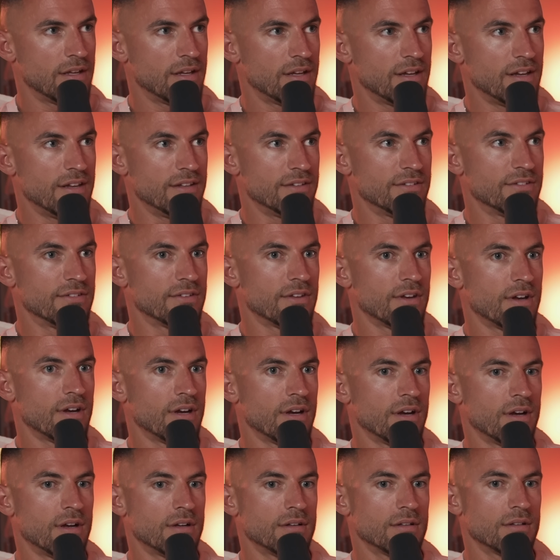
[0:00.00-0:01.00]
is
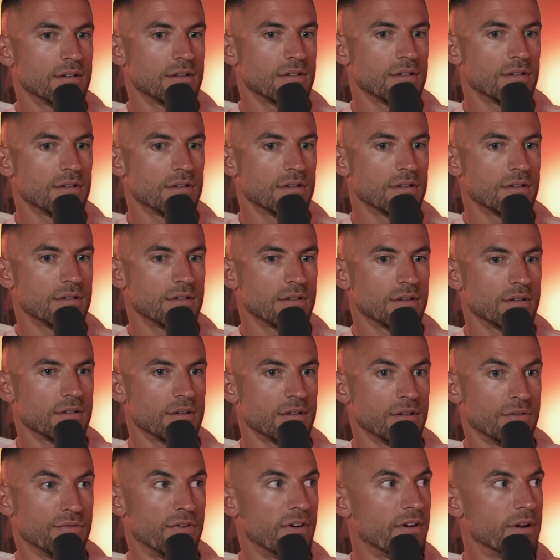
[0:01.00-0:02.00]

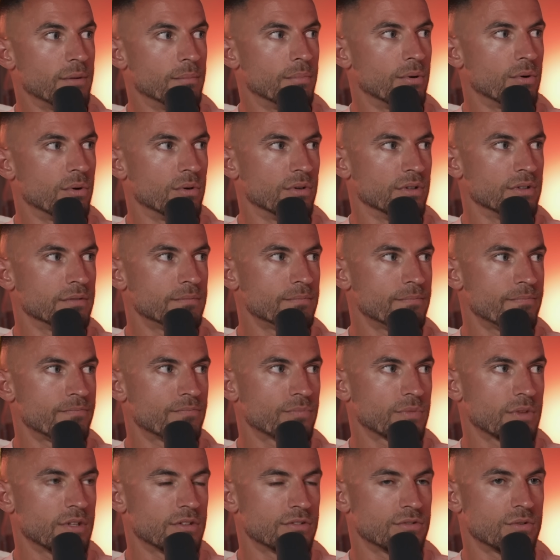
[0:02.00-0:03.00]
very important.
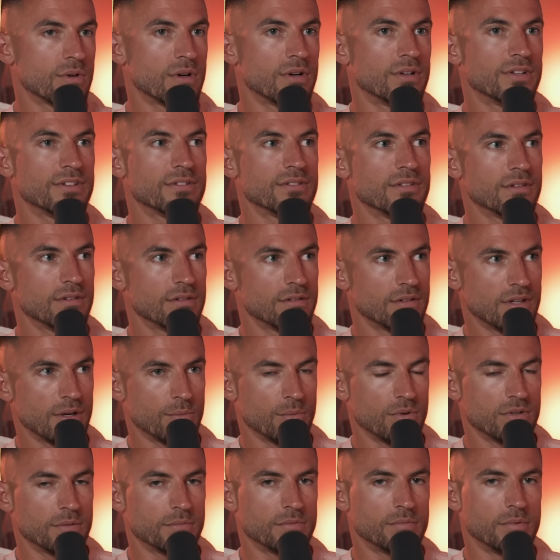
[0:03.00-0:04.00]
So I
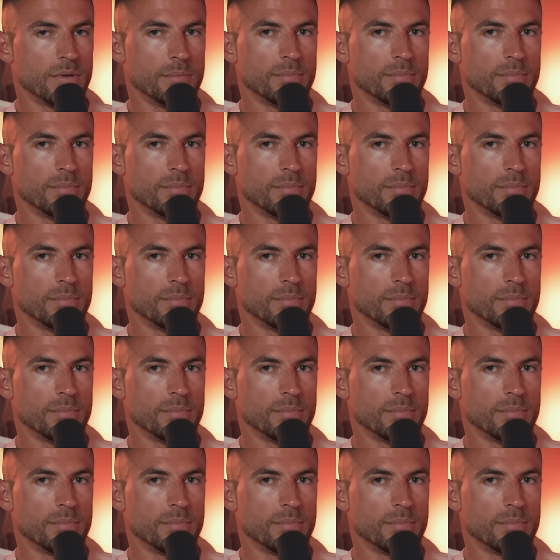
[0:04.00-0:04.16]
want them to be